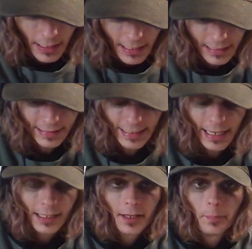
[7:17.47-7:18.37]
He's
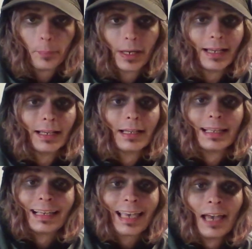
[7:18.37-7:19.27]
sick, but
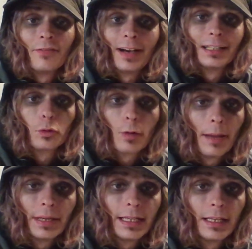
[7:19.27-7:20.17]
he can't find a
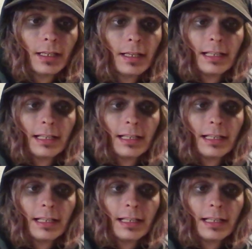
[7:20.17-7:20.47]
remedy.